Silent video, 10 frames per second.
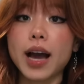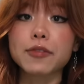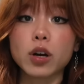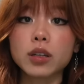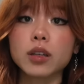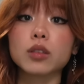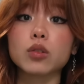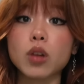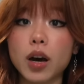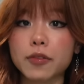I've gotten a
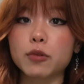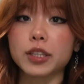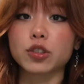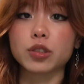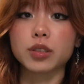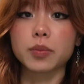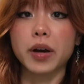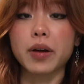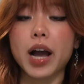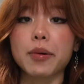lot of questions
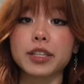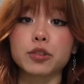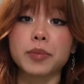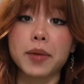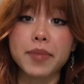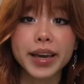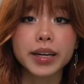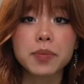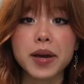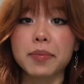about how I do my
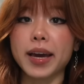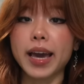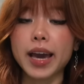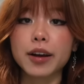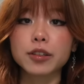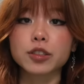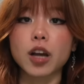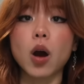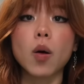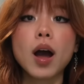makeup and my hair,
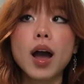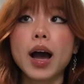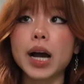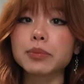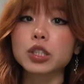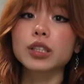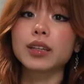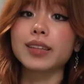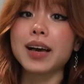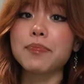so I'm just gonna
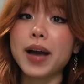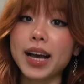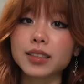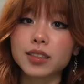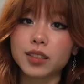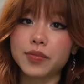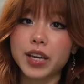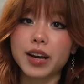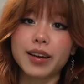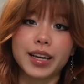let past
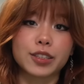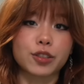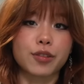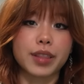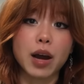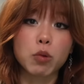Olivia answer that